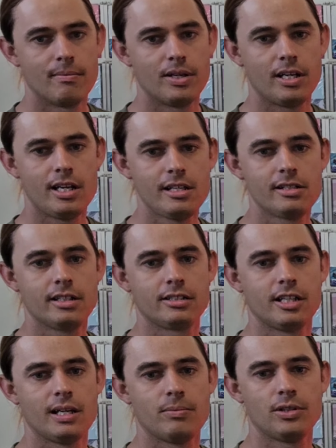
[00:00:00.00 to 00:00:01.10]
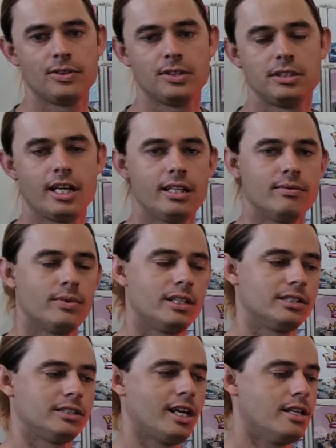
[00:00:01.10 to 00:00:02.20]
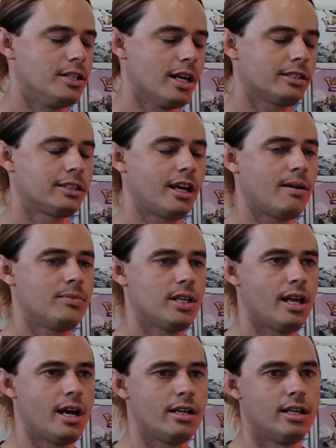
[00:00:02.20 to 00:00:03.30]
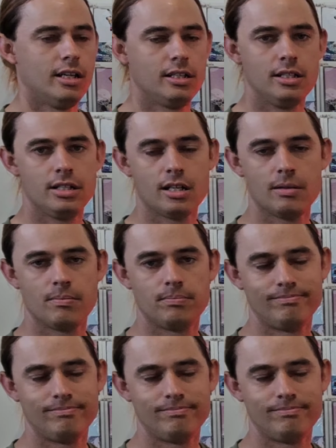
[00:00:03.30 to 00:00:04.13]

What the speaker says: But here's an example of a set when a set just comes out, you get